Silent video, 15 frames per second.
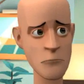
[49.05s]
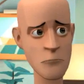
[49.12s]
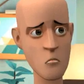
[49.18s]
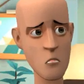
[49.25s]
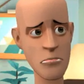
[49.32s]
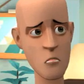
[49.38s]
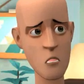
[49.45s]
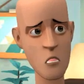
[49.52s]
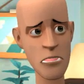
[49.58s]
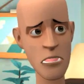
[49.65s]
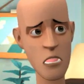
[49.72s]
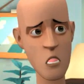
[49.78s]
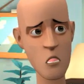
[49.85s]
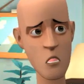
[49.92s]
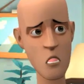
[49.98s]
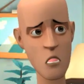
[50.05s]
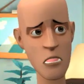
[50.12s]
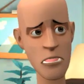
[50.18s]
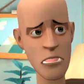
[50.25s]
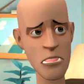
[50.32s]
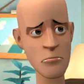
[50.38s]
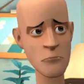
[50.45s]
Why would you do
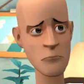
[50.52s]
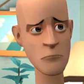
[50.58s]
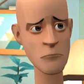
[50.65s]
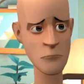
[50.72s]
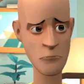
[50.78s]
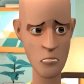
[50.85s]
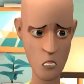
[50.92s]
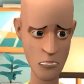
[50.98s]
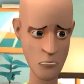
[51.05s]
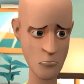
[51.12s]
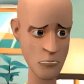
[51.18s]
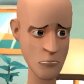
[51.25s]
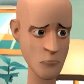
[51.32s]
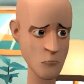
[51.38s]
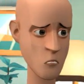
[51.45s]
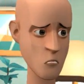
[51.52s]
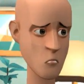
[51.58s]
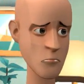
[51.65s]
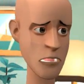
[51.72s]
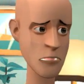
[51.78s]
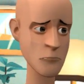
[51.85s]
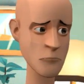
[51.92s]
that? You are so
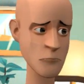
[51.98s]
stupid.